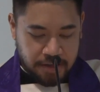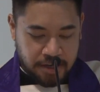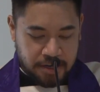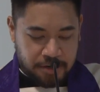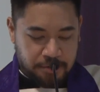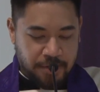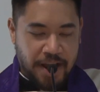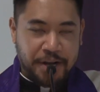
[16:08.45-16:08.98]

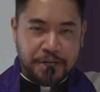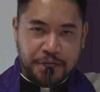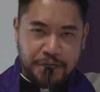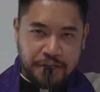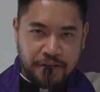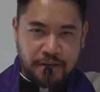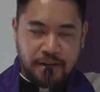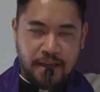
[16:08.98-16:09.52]

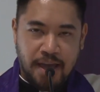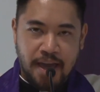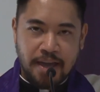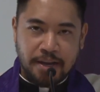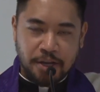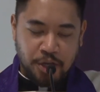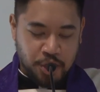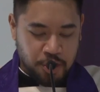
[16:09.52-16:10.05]
correction,
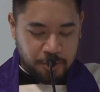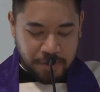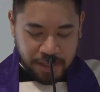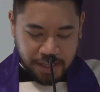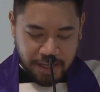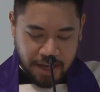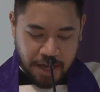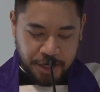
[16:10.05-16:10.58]
and
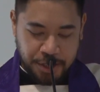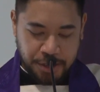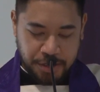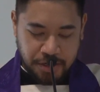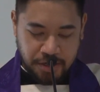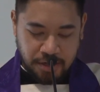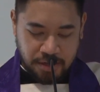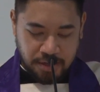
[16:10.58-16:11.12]

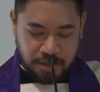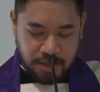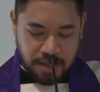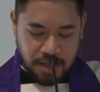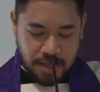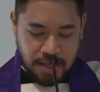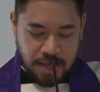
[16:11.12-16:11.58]
humiliation,